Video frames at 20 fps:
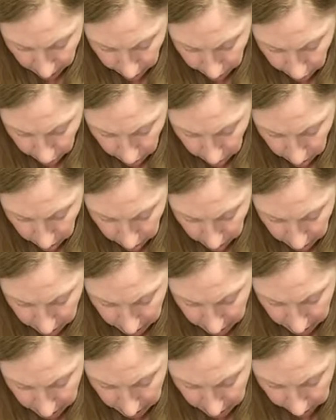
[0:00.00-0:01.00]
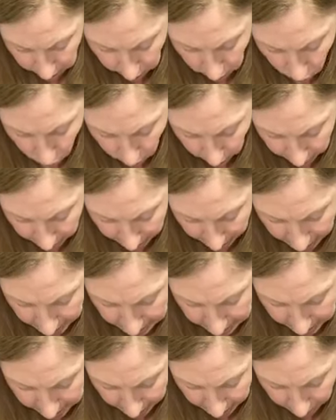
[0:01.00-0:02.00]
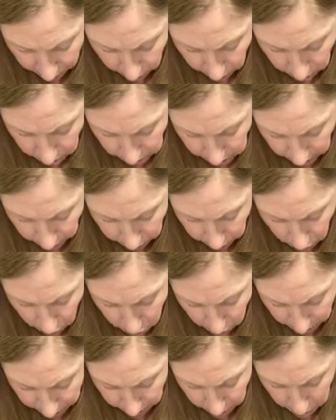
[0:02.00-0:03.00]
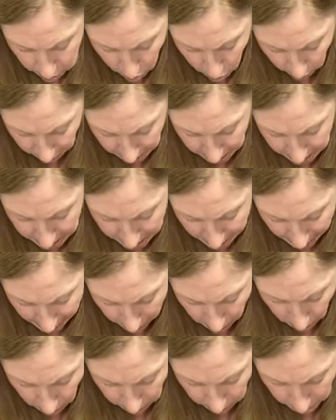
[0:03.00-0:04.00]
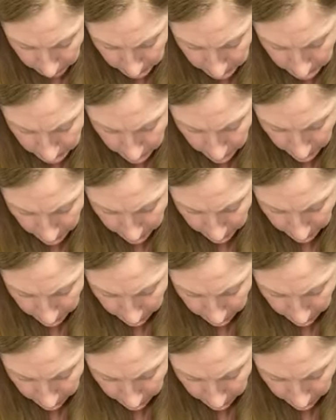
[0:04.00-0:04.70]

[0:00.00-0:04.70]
with the other lowercase letters. If you brought the point down